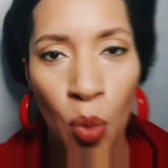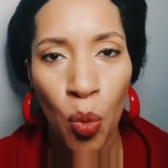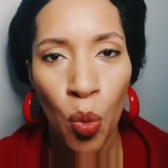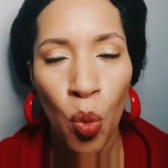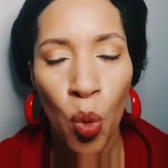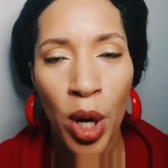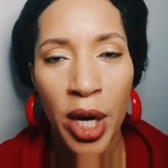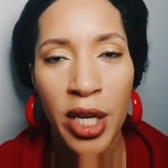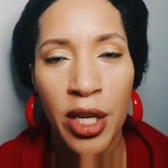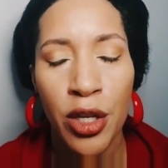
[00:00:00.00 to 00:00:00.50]

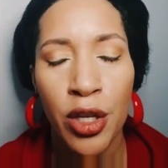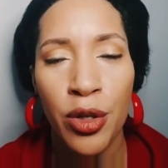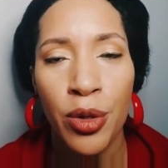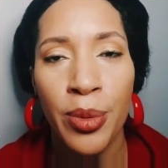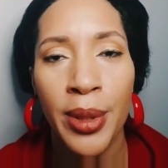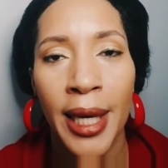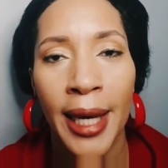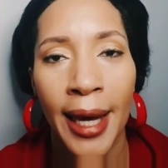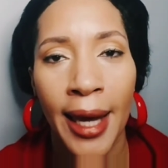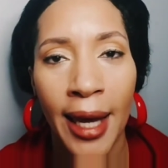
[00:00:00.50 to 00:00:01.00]
What you
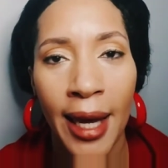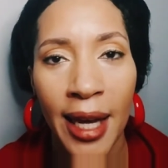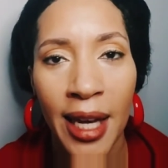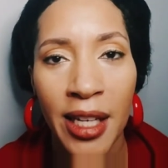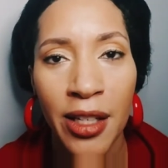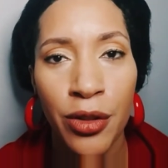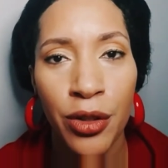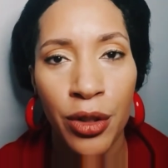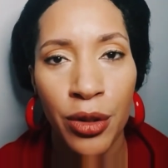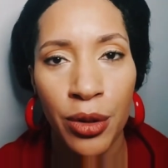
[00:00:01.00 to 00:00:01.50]
can
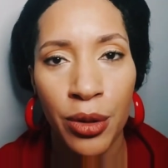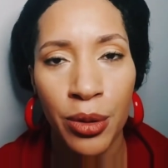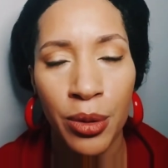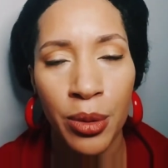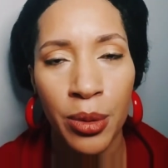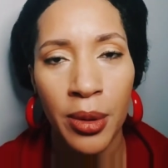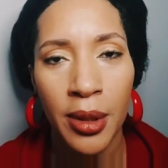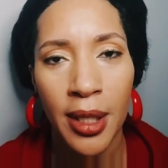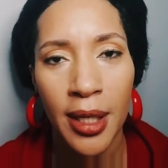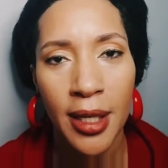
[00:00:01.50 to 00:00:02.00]
do,
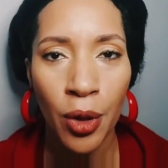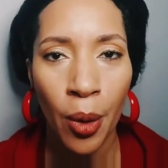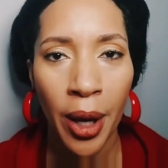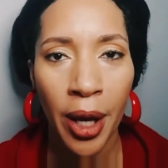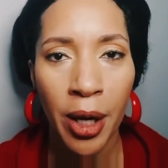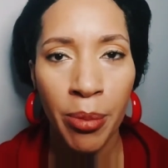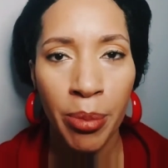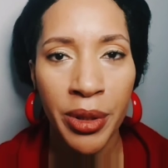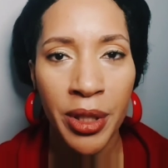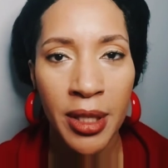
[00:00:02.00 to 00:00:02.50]
go ahead
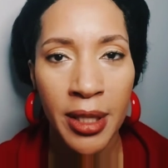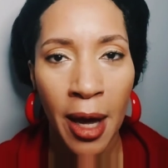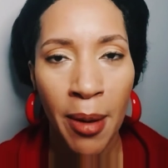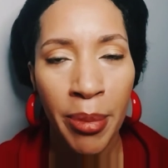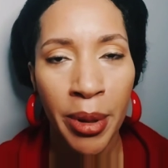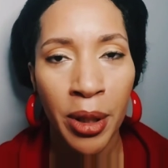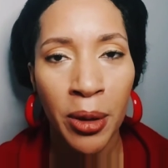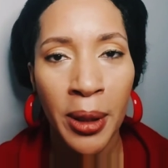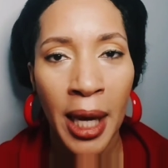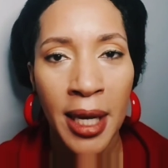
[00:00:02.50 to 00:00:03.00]
and put the satin
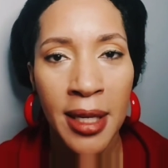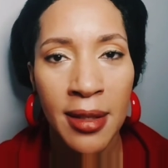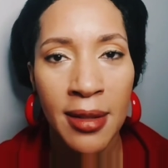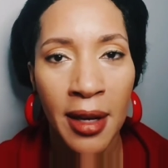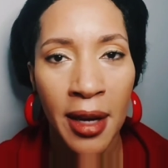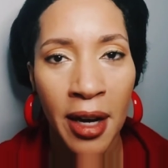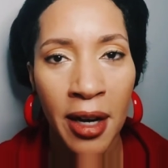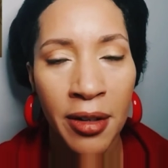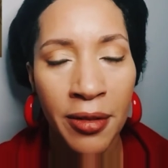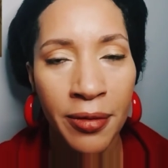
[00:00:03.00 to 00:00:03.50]
pillowcase
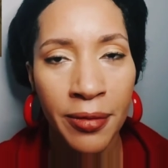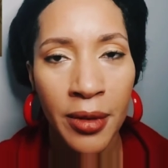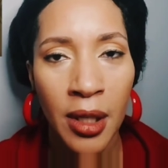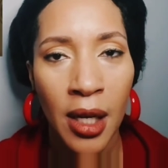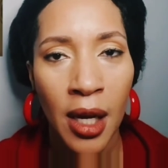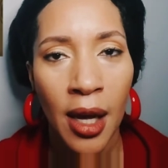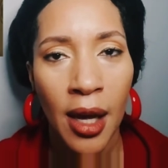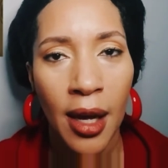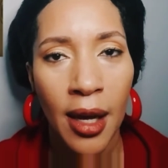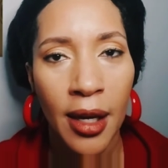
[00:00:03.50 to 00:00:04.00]
down
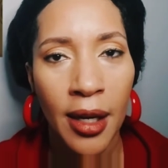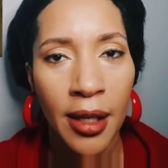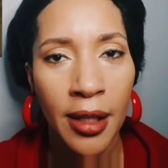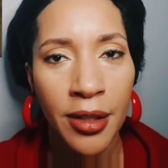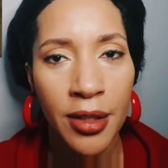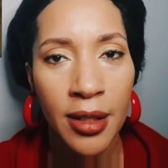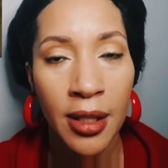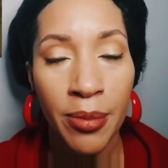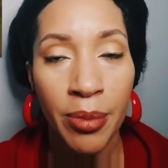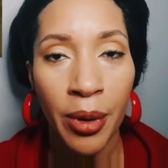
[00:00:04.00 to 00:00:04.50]
and
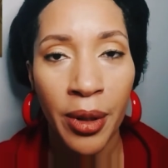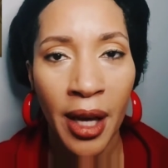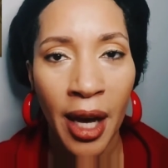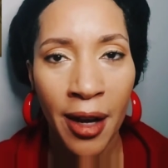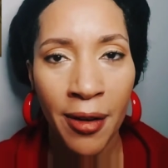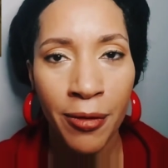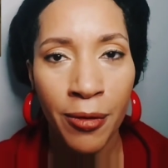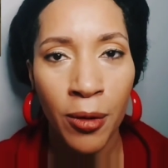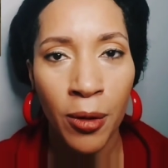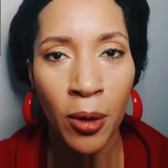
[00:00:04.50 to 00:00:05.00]
sleep on that
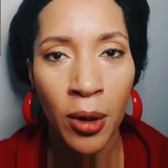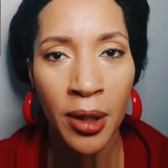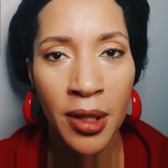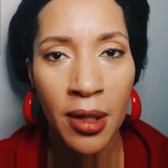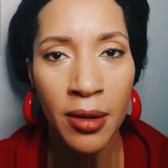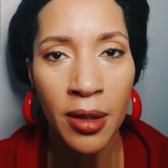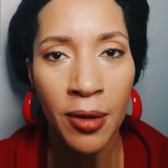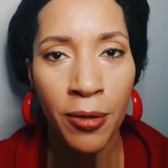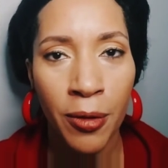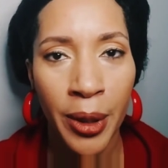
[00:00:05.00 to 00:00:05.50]
for
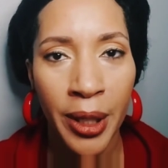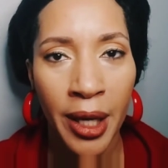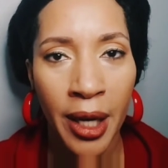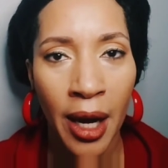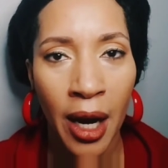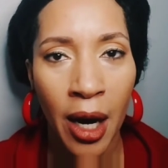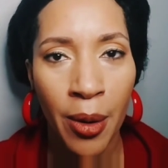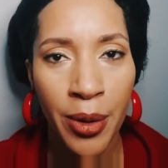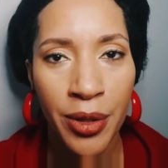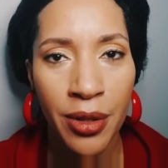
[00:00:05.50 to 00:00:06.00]
the 48
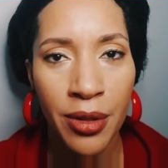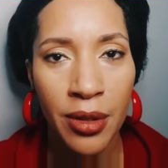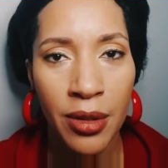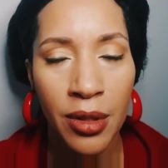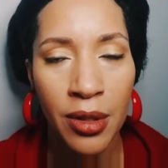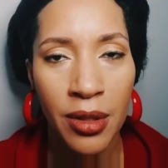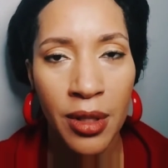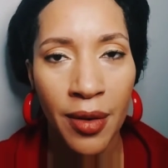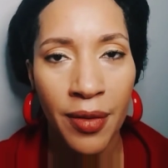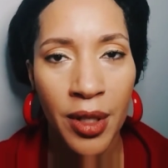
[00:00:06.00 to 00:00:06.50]
hours to
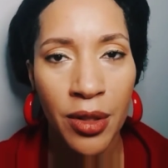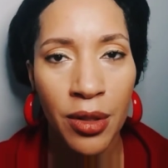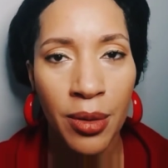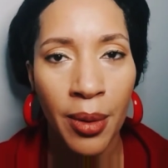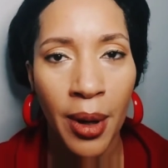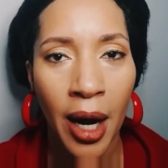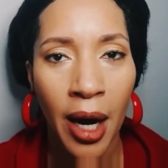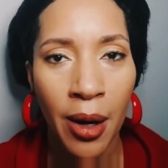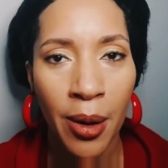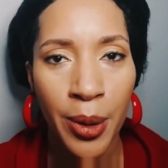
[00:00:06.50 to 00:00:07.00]
72
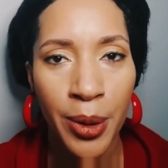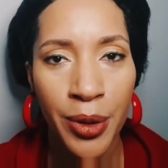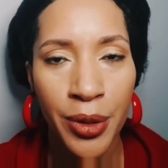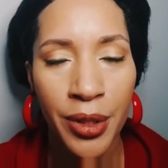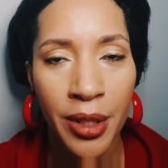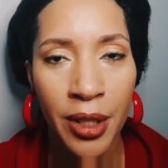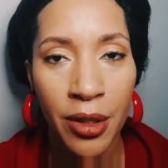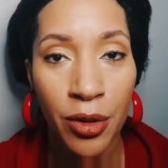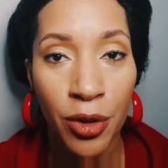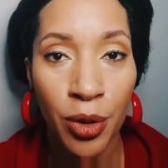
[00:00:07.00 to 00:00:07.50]
hours,
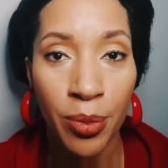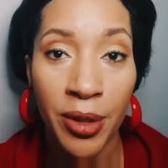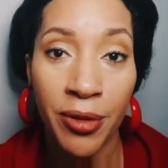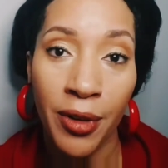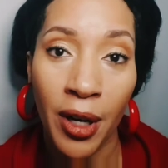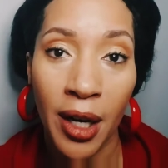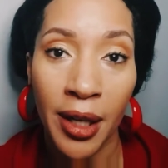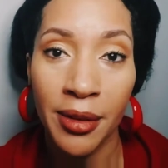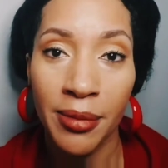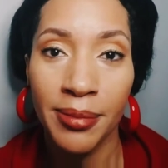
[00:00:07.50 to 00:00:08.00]
and you should be
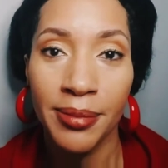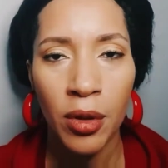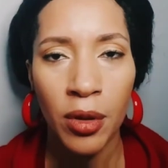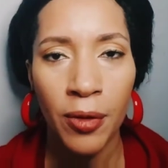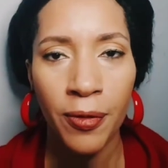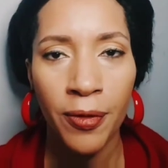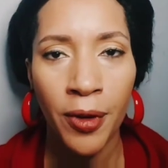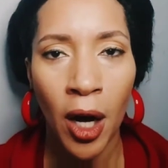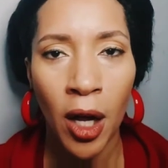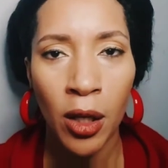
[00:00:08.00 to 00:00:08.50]
fine.
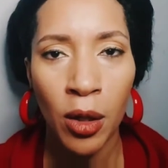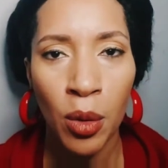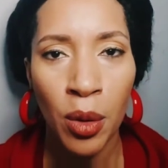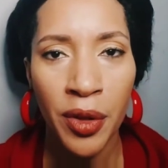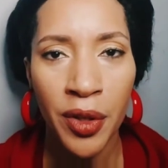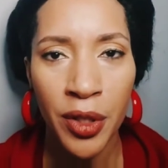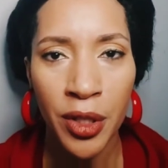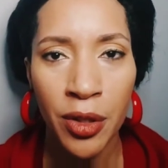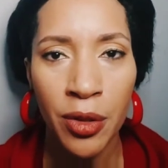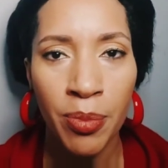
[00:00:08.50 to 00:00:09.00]
Follow
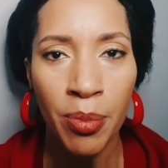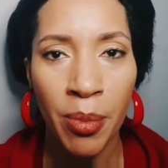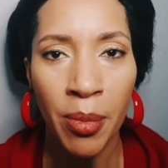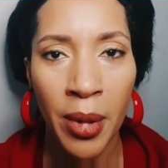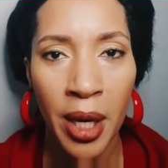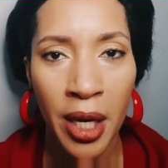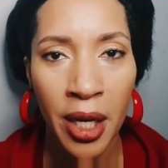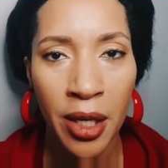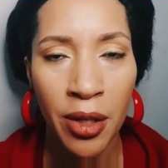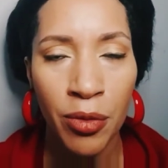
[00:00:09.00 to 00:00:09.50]
this
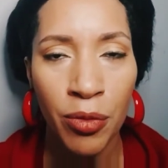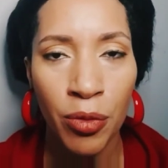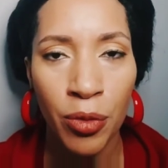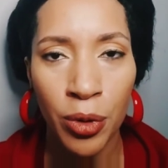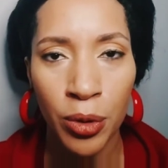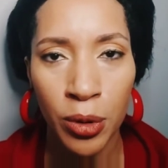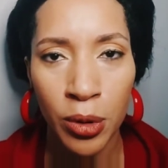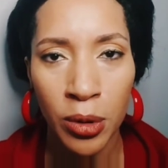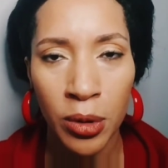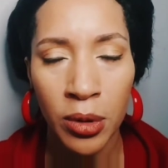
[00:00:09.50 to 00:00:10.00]
main
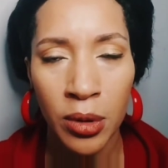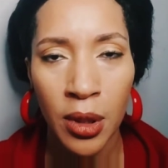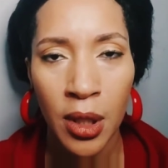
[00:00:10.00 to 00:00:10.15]
rule